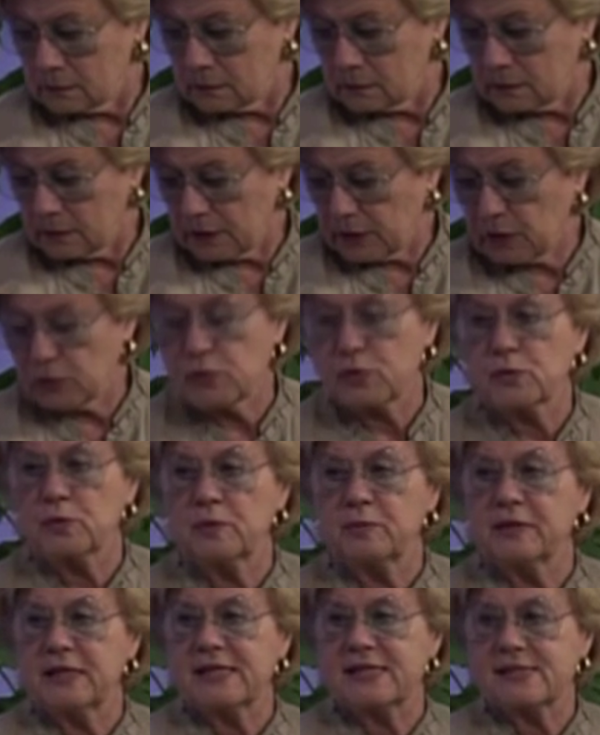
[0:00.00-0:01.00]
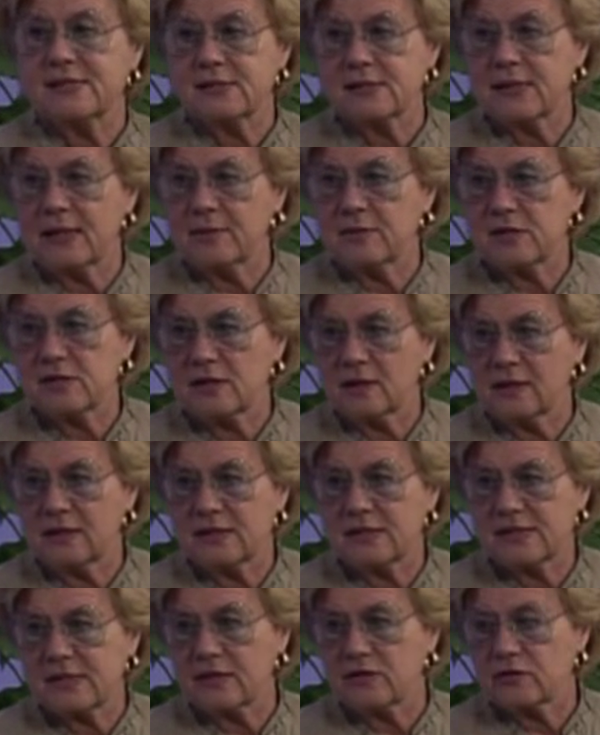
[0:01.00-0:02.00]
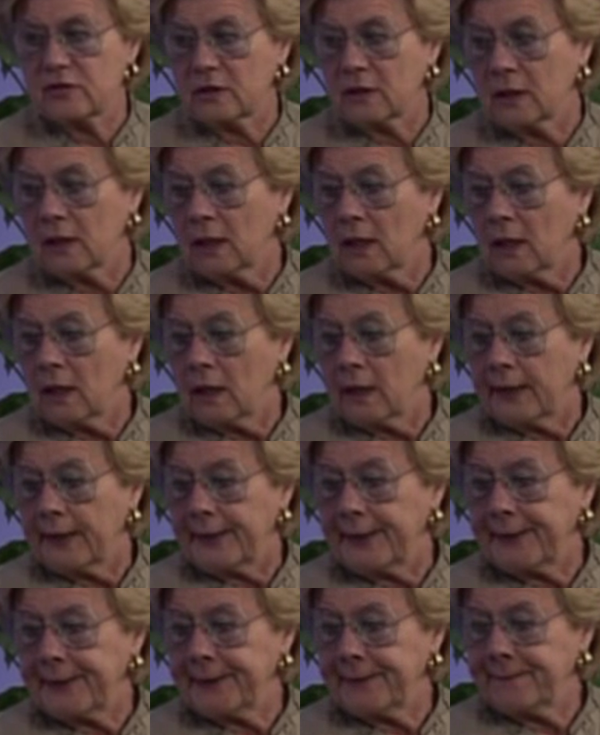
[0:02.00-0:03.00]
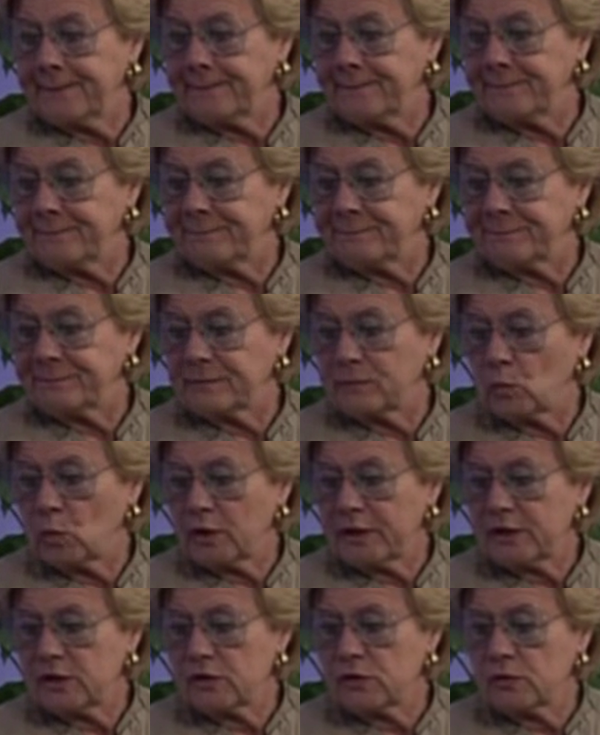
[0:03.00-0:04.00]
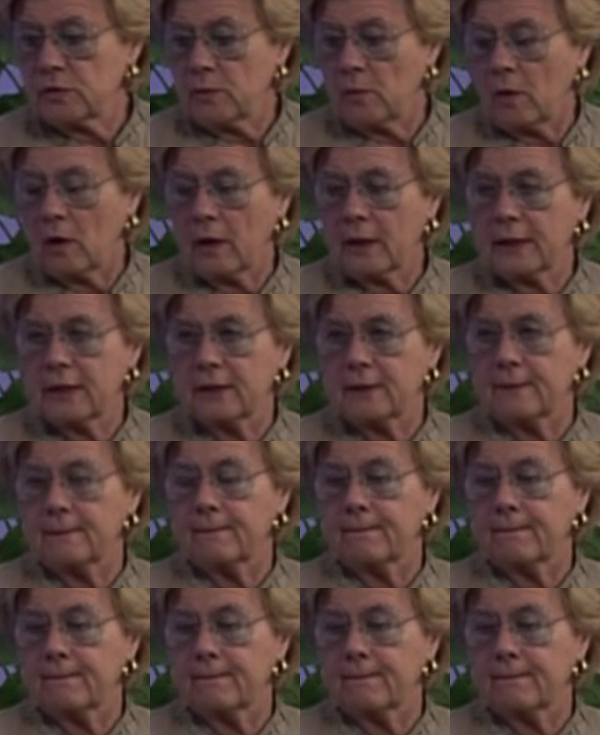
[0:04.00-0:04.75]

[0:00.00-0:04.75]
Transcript: the usual places, Amazon, et cetera. What do you do to market?